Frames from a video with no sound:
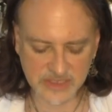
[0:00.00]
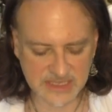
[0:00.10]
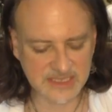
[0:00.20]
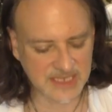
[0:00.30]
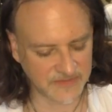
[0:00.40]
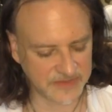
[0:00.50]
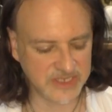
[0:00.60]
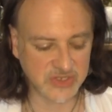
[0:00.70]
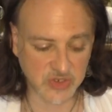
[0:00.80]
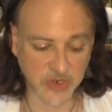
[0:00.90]
This is
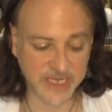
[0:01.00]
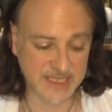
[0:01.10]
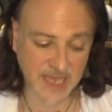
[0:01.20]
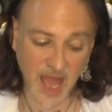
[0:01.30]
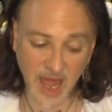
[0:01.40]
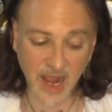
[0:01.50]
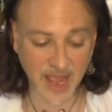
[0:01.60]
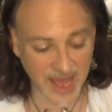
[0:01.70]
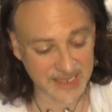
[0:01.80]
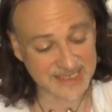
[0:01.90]
definitely a story. It's got, I
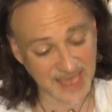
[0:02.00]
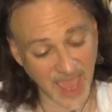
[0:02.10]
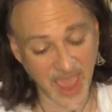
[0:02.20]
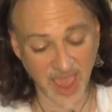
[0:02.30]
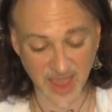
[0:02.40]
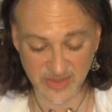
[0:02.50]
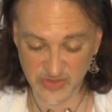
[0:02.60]
gotta say,